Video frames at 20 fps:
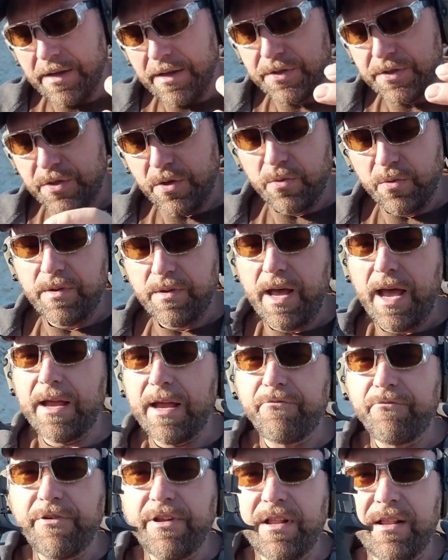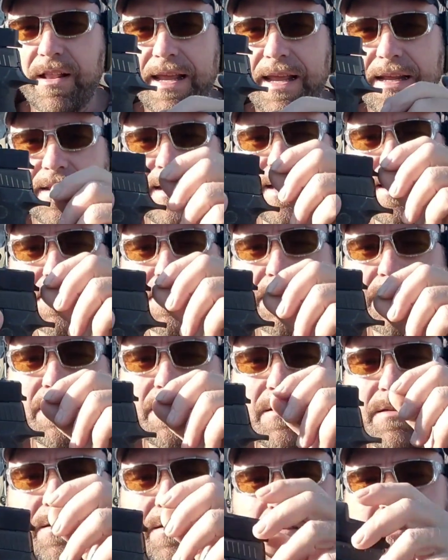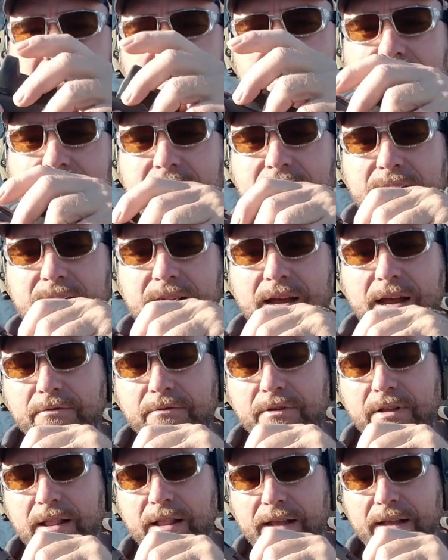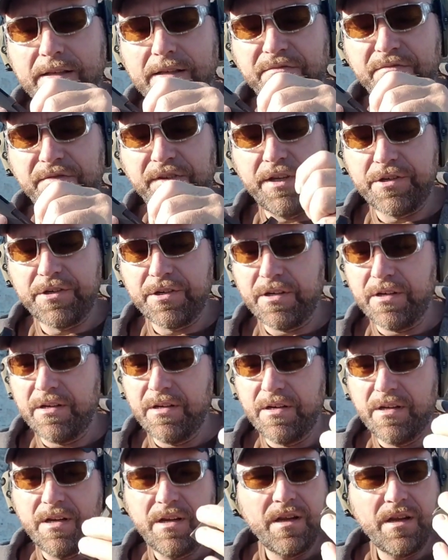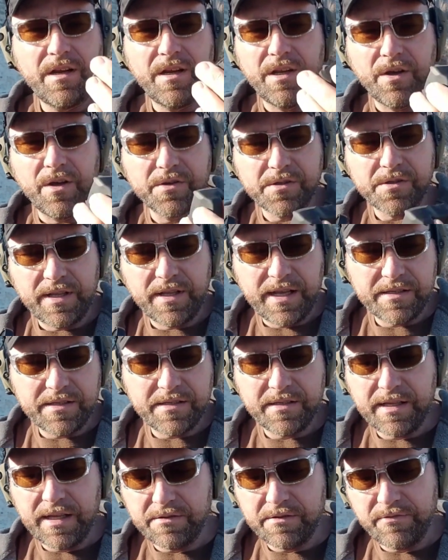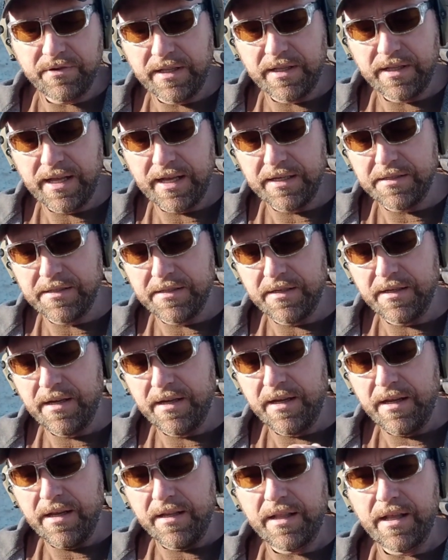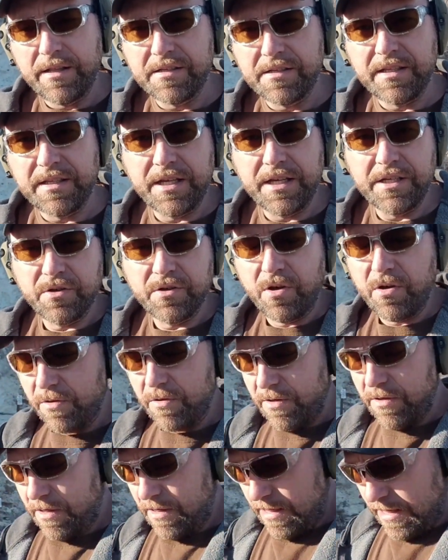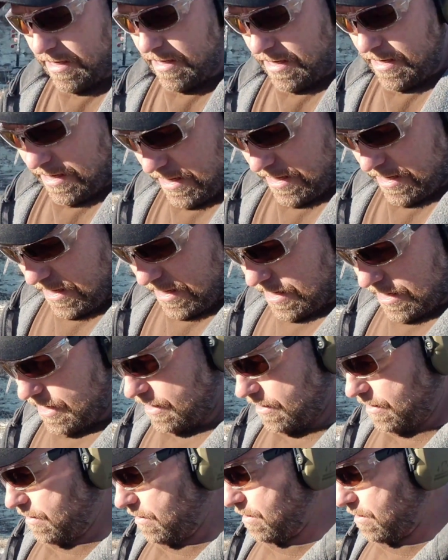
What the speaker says: So I really like this. I really like this feature. So that's really nice that it stays on. And